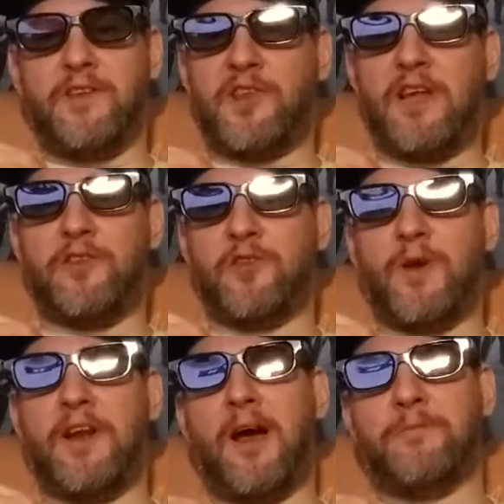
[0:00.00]
said
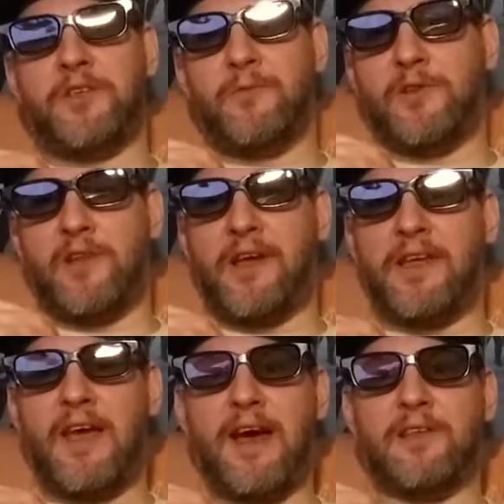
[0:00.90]
straight up, she was
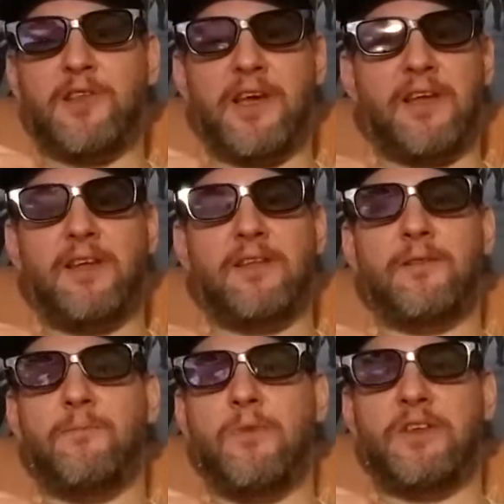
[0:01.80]
like, yeah, it's like,
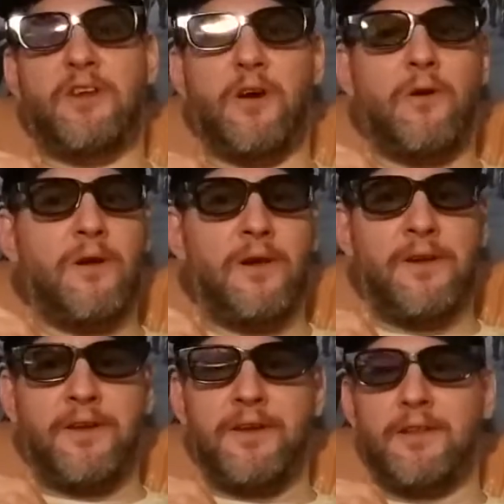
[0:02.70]
you know,
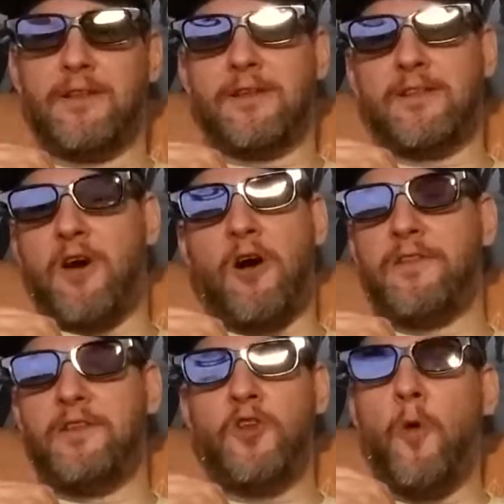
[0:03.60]

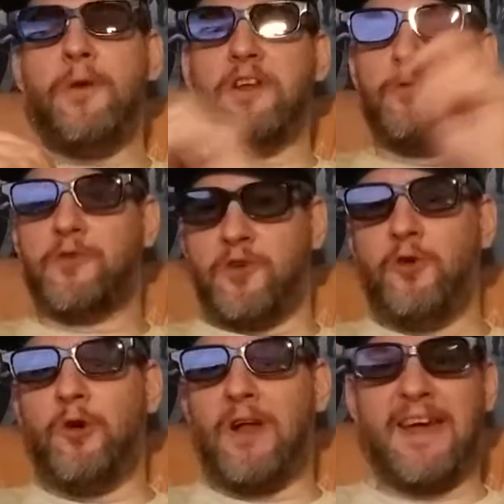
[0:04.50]
nobody who's
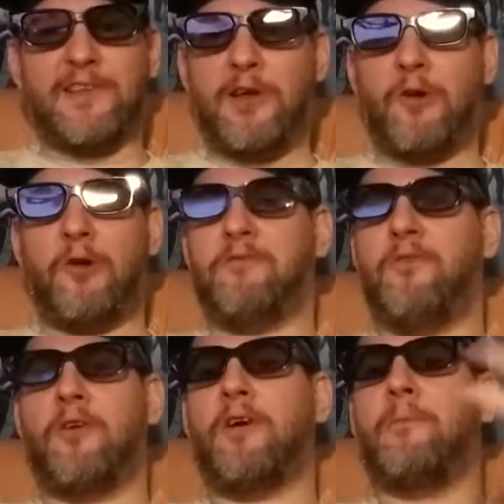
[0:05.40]
cool hangs out on a
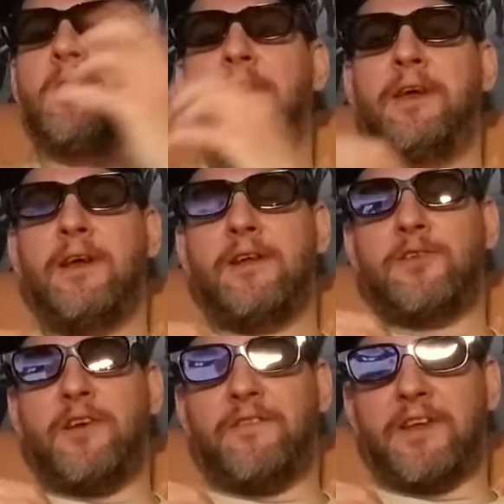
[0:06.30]
forum,
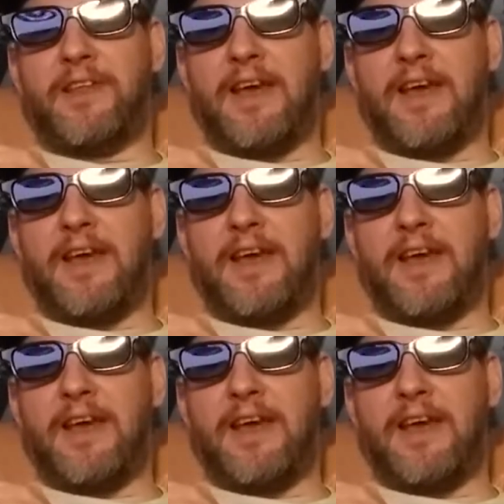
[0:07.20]
stuff like